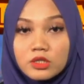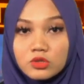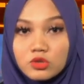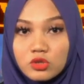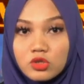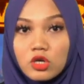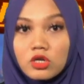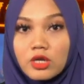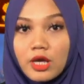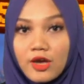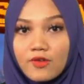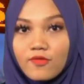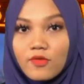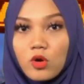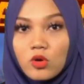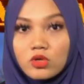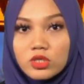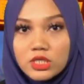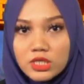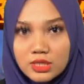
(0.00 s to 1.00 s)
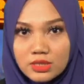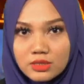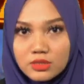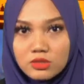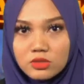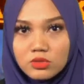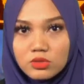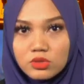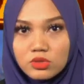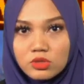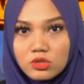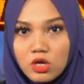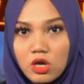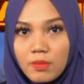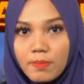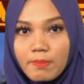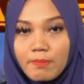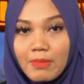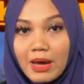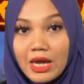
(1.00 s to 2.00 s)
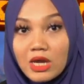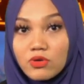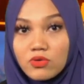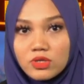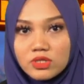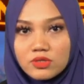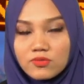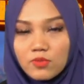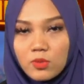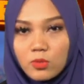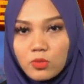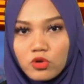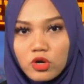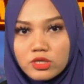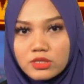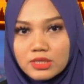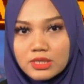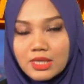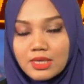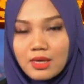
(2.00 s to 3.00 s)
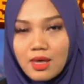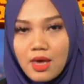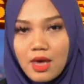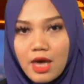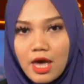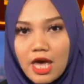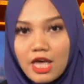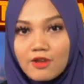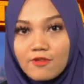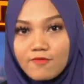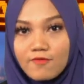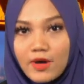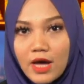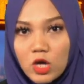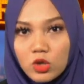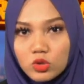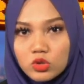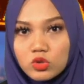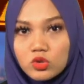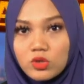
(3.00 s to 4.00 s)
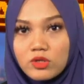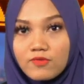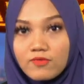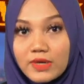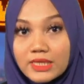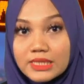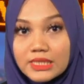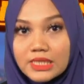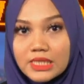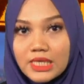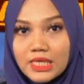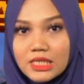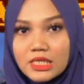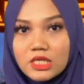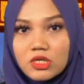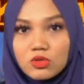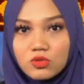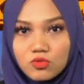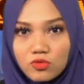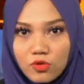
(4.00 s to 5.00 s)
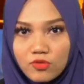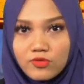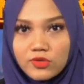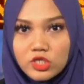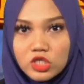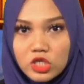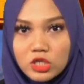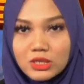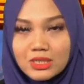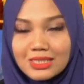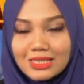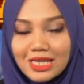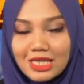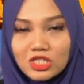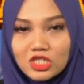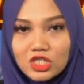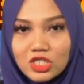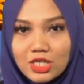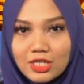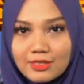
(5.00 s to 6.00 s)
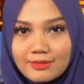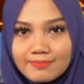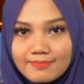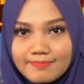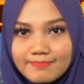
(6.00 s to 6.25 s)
do not have orders to stop migrants from crossing and vowed to investigate the controversial detention.